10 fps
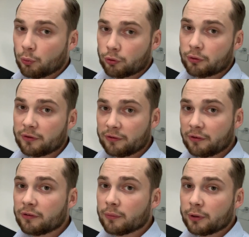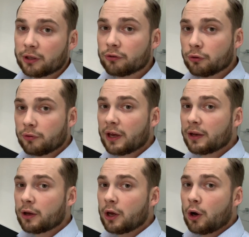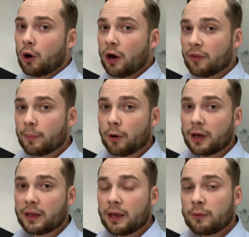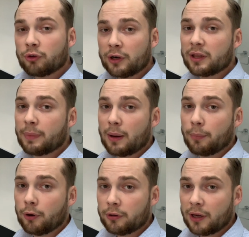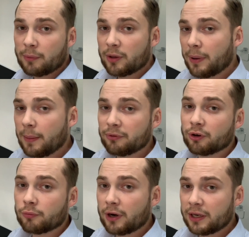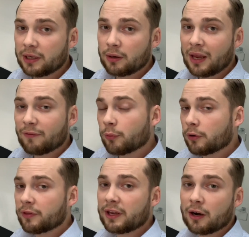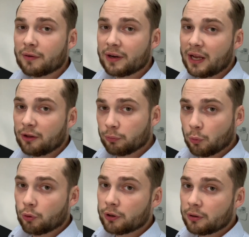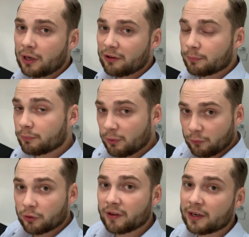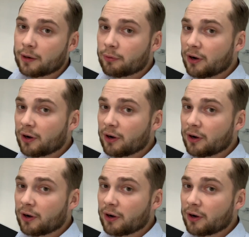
water in the system. We can do that either by turning the pump on, and when the pump is not running, everywhere in the caravan has water, as we've looked at in a